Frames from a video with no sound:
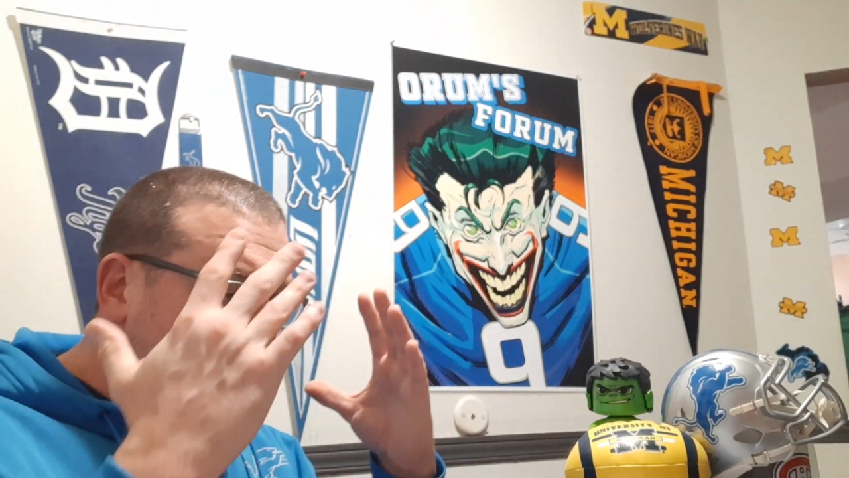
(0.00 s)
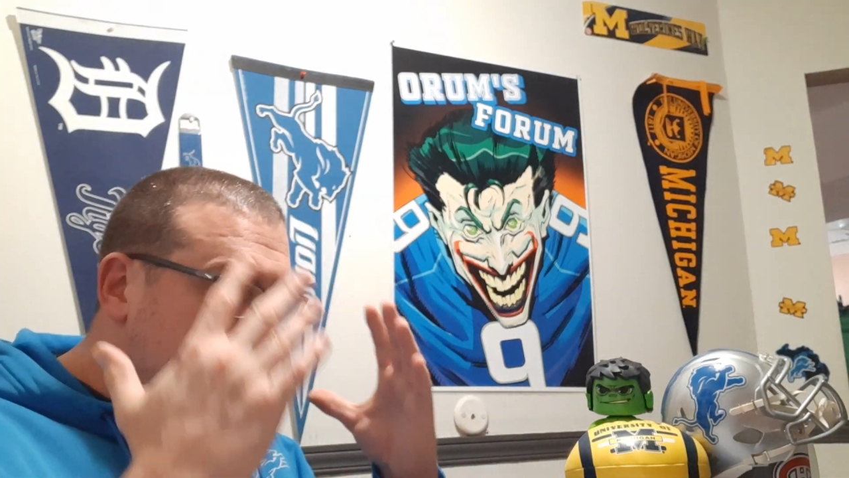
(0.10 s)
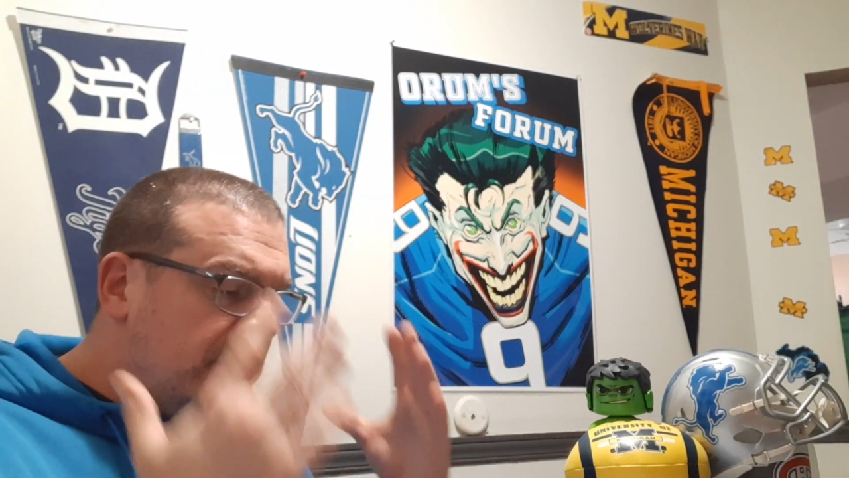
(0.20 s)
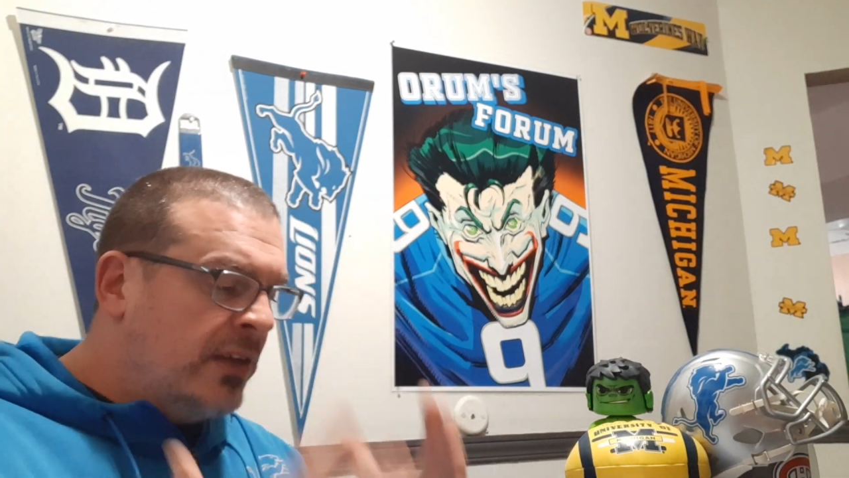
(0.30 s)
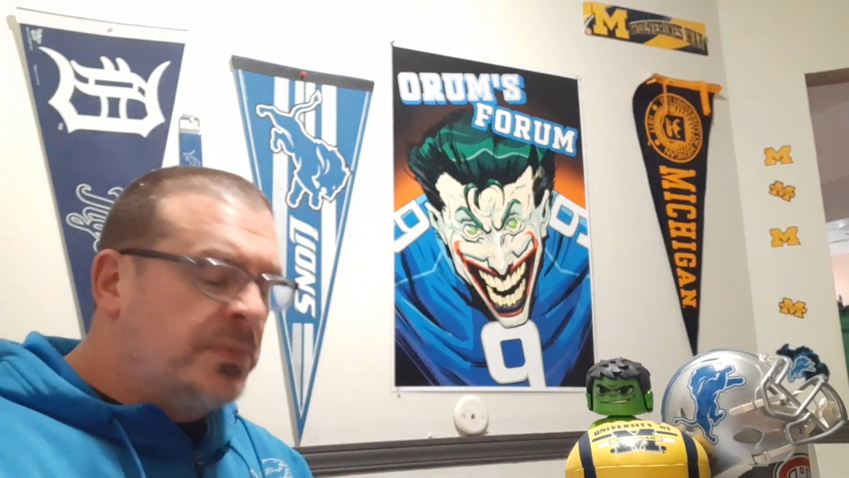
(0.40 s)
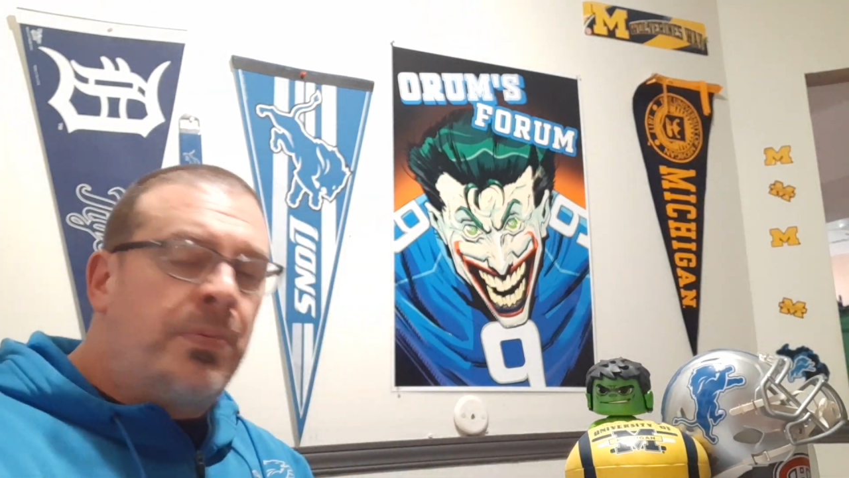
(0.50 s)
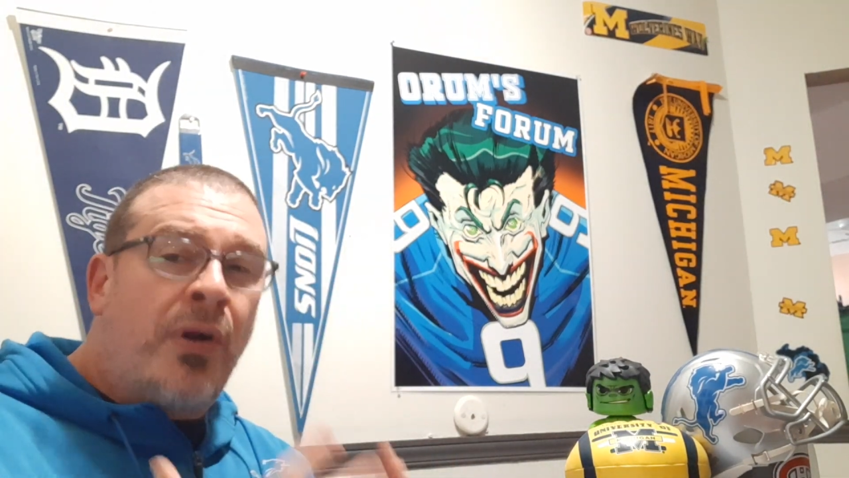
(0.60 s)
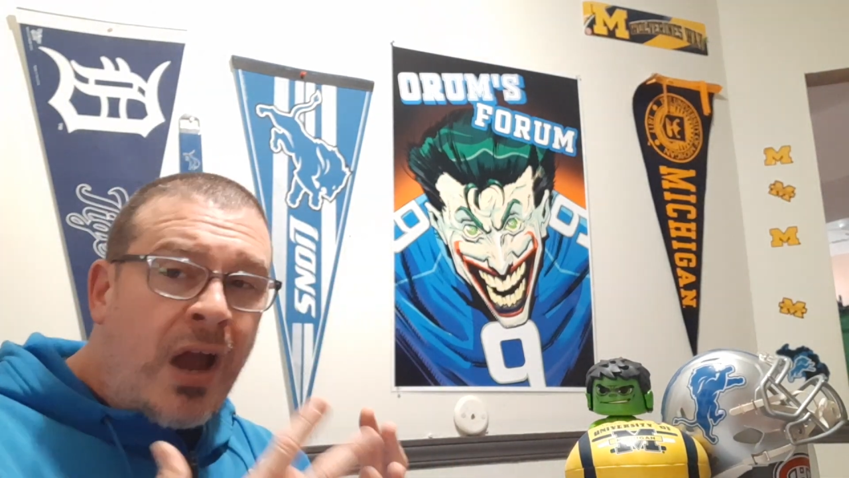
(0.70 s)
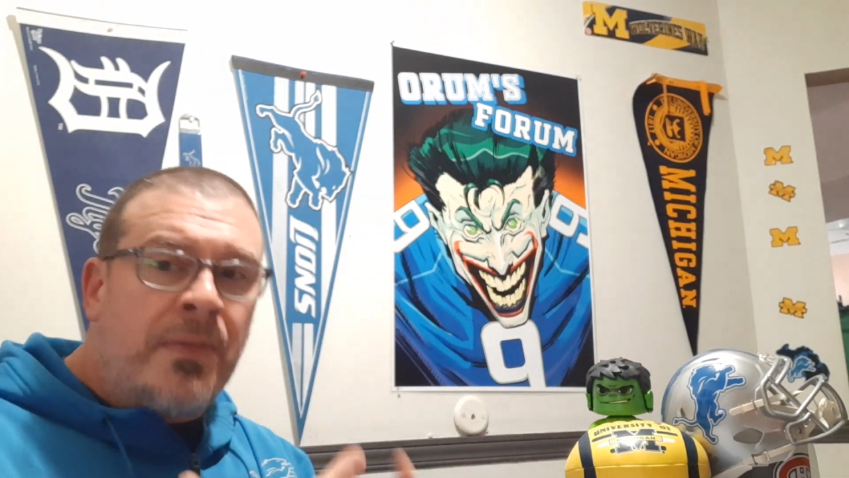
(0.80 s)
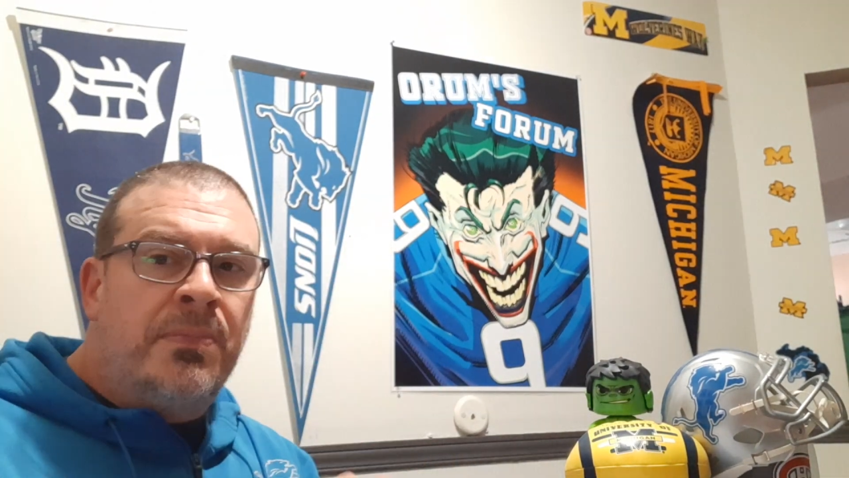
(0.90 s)
themselves
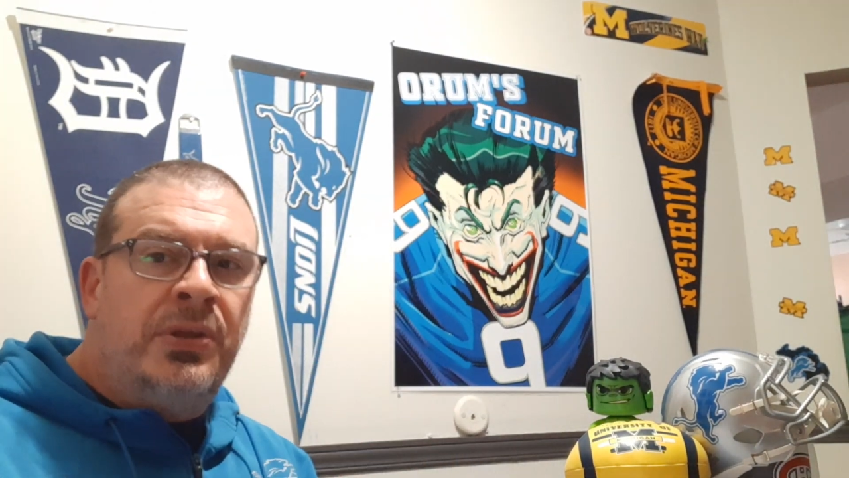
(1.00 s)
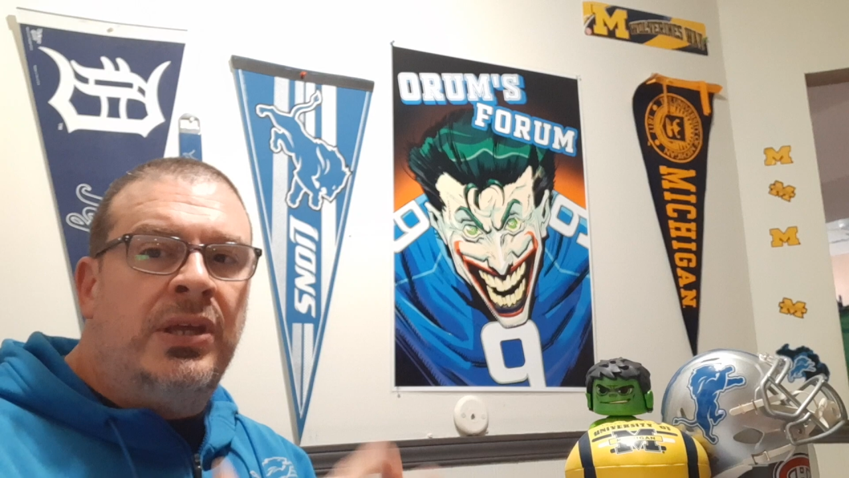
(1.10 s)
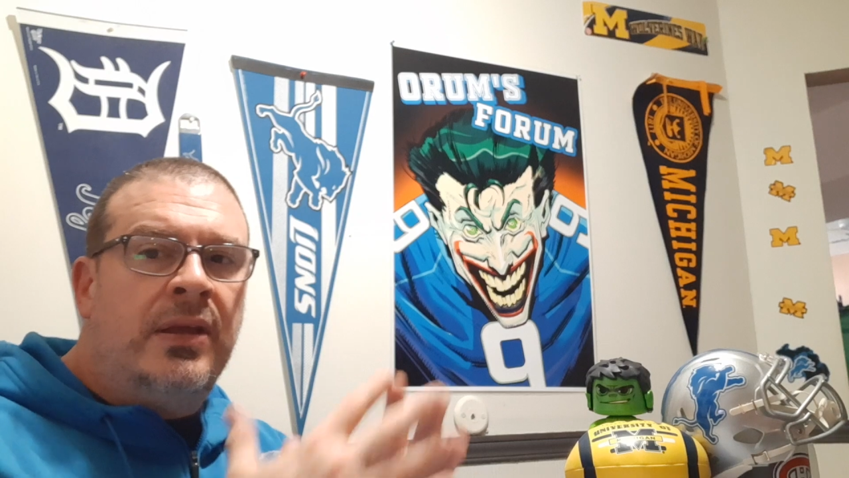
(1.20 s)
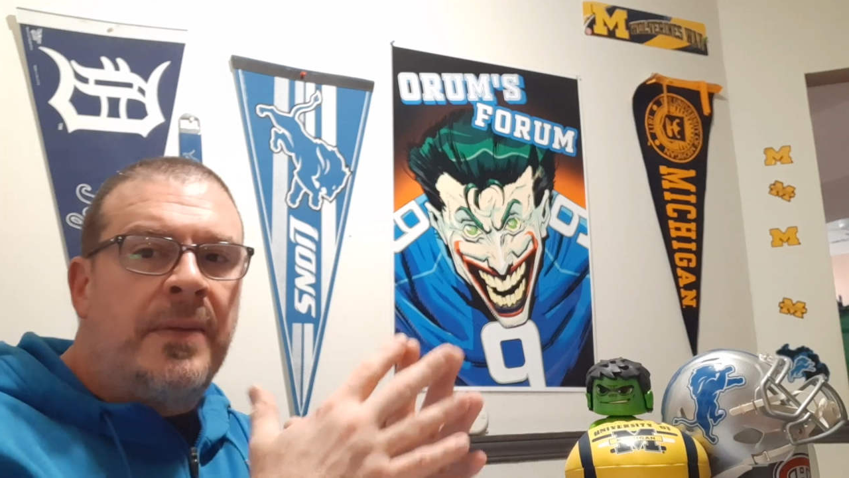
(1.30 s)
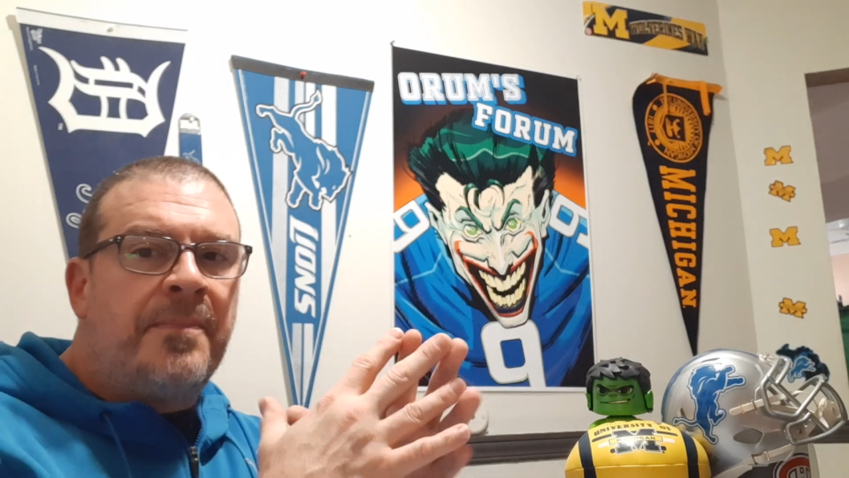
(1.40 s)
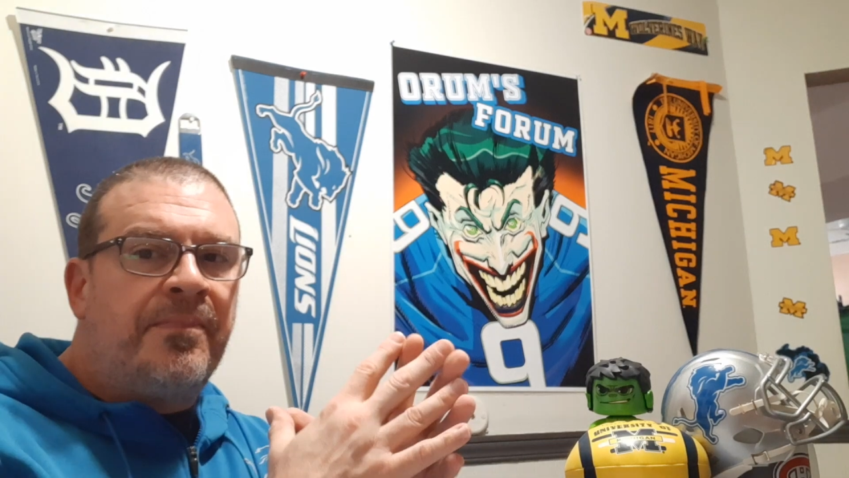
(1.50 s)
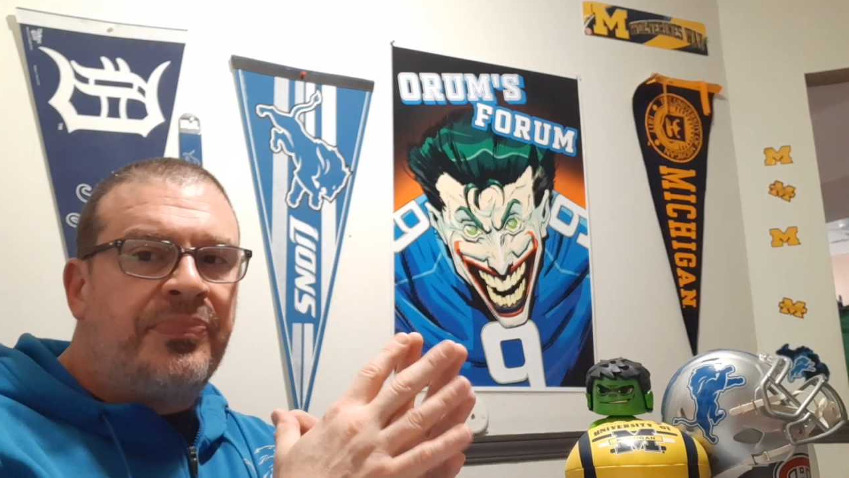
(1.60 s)
probably